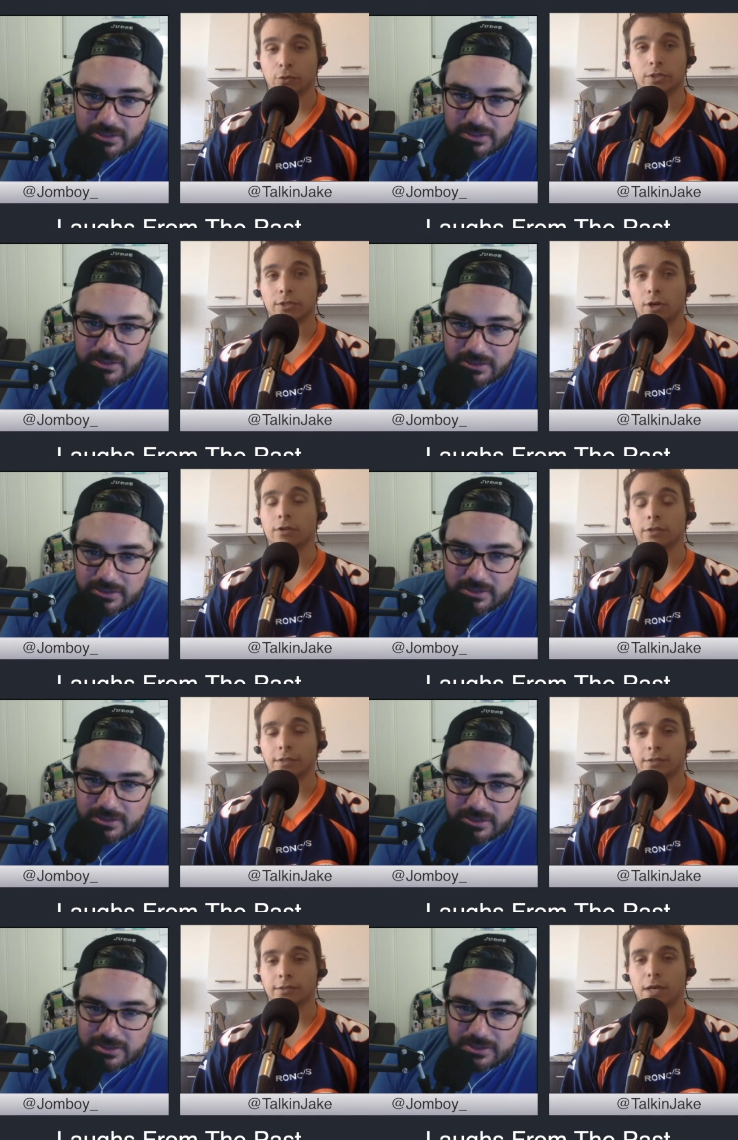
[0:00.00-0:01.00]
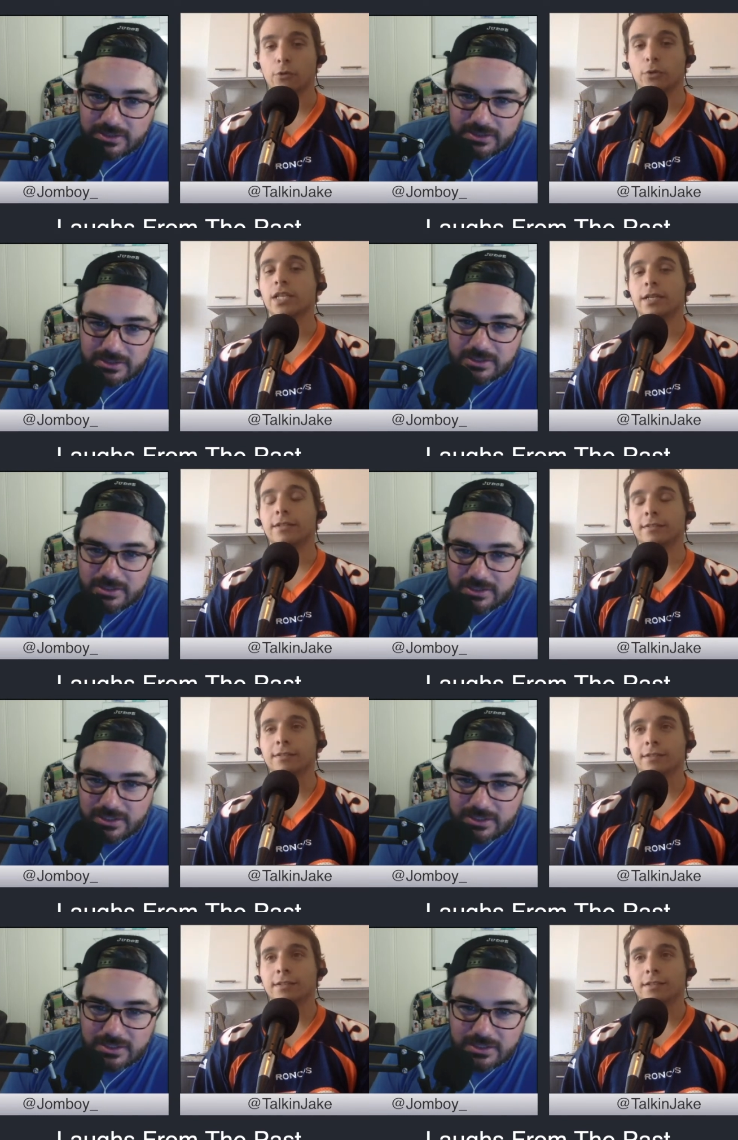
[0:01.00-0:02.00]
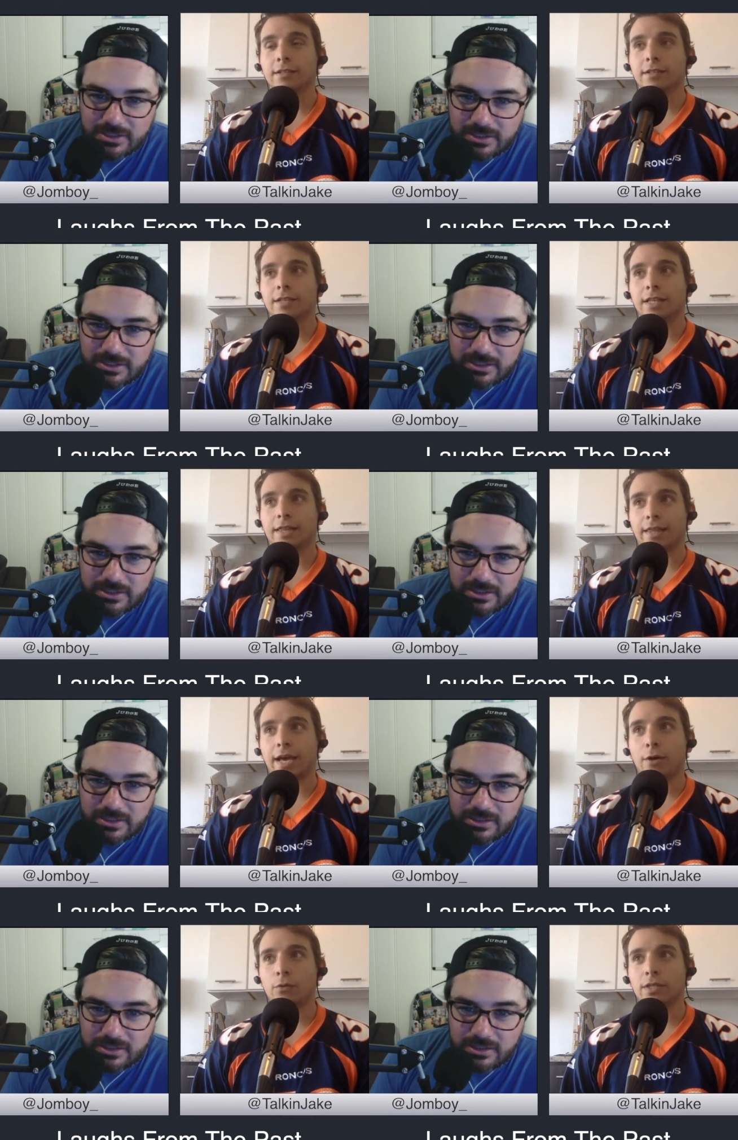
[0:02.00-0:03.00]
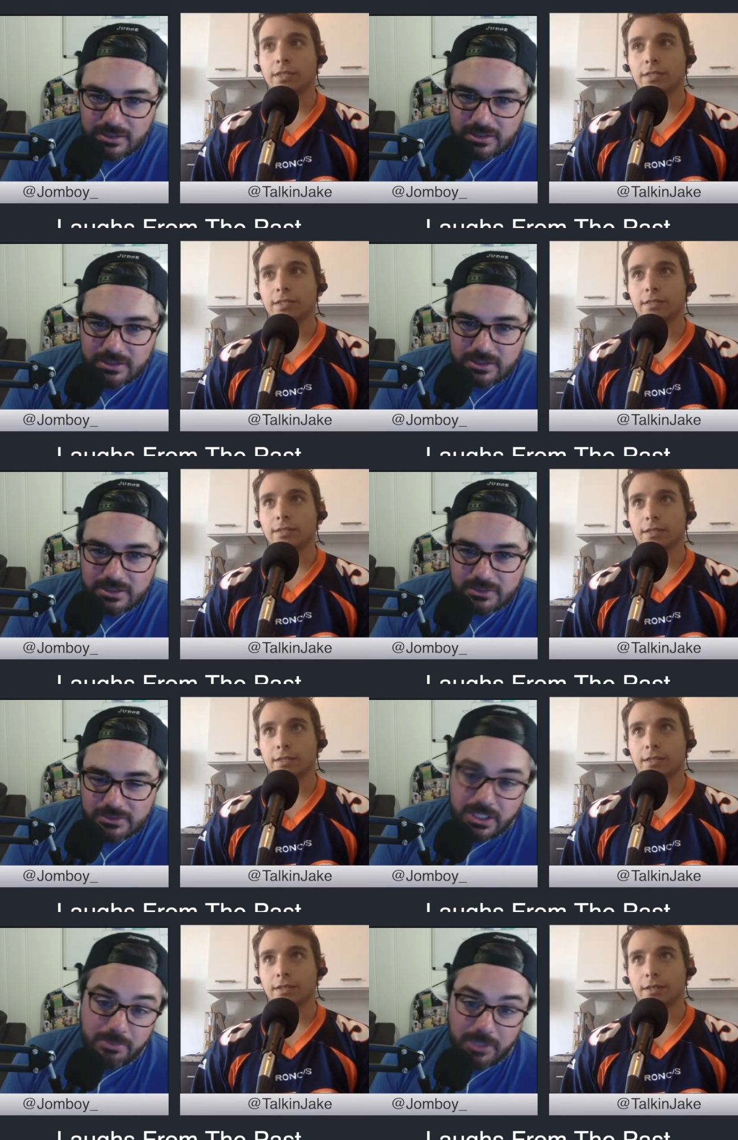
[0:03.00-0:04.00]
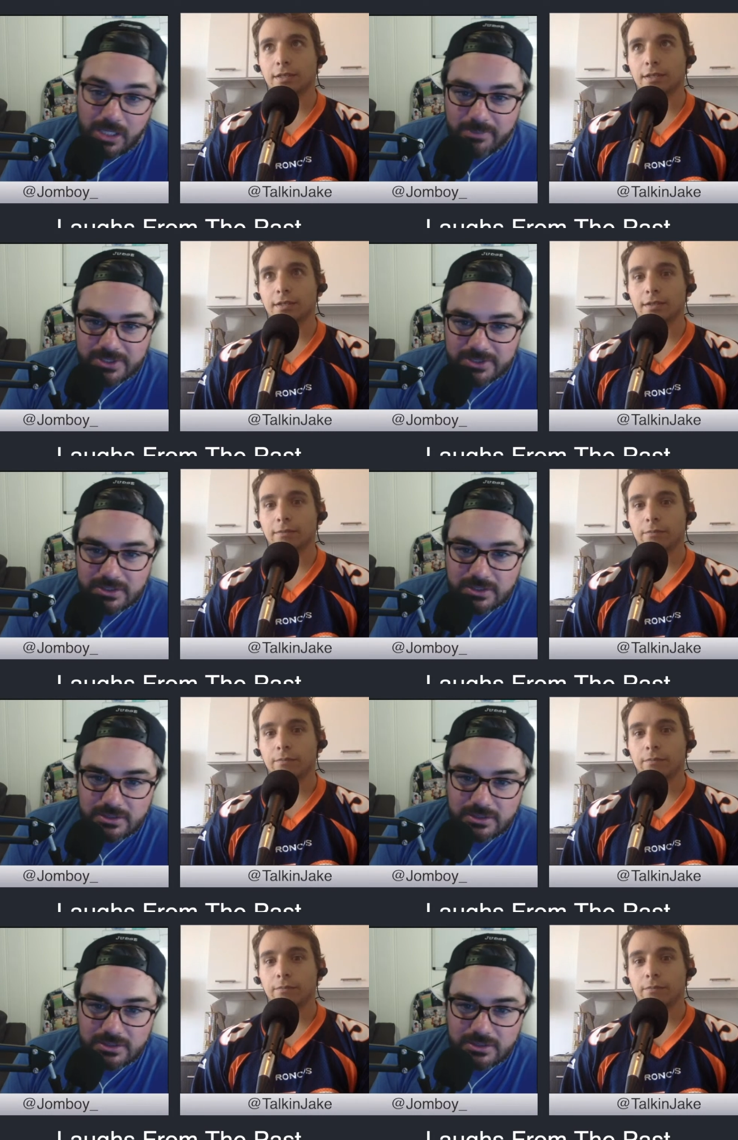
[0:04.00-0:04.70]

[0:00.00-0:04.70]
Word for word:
Speaker 1: It was gnarly. It was like, that was... It was like a Blockbuster.